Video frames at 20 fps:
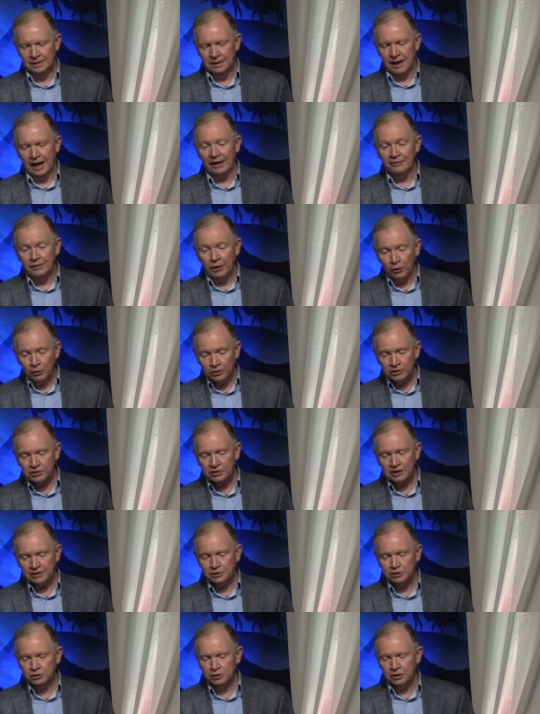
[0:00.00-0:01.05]
I've noticed
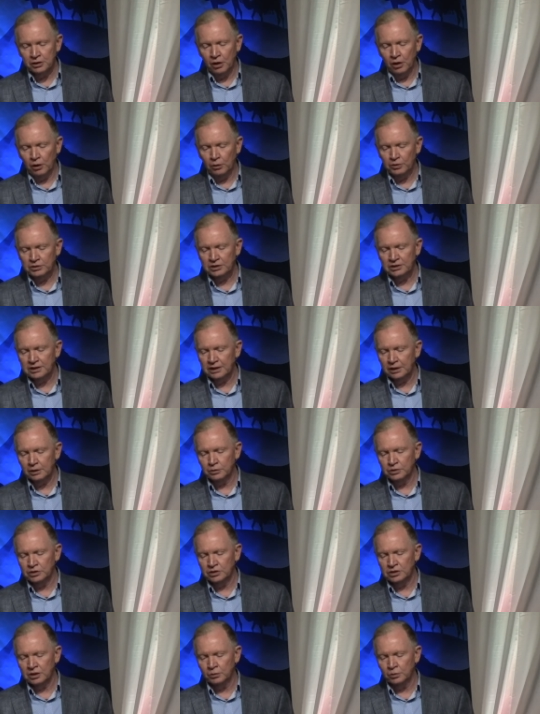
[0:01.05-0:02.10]
that you can always tell
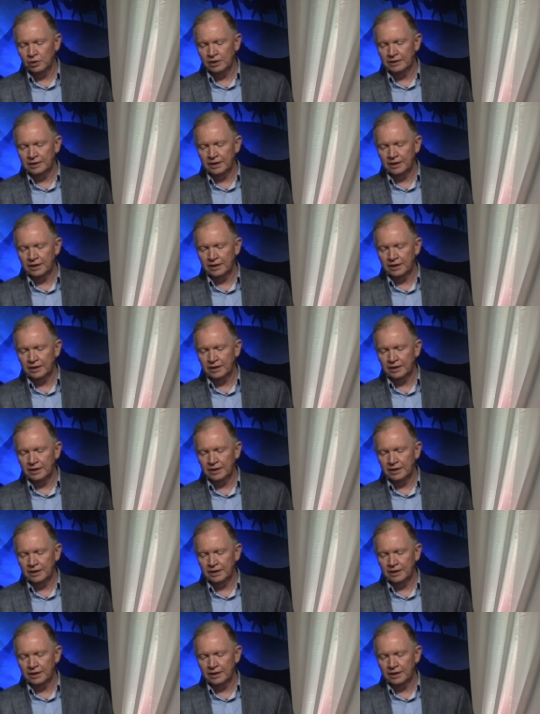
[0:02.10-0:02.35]
when someone